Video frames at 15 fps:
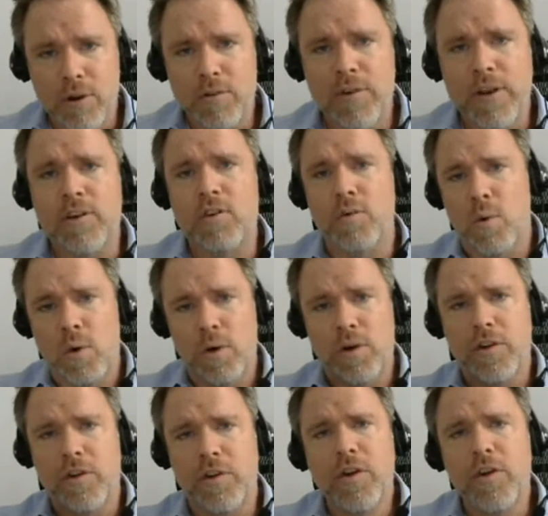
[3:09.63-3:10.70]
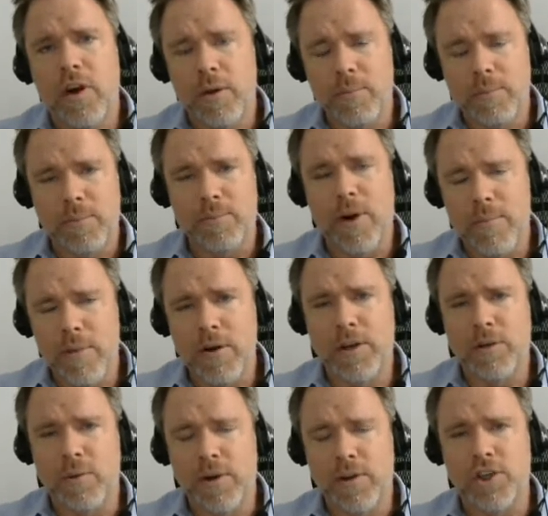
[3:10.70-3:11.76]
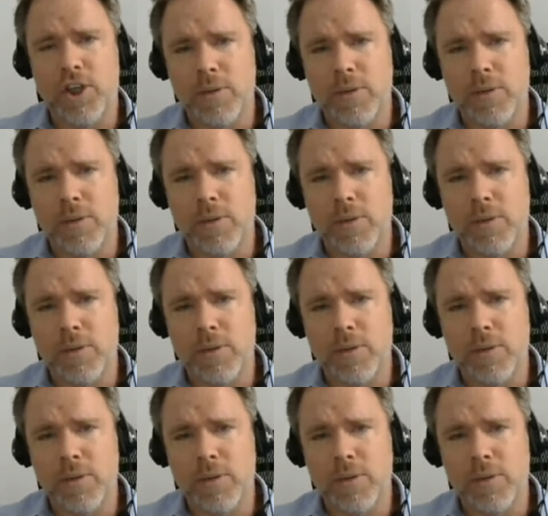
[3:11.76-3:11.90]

moving towards Europe, primarily towards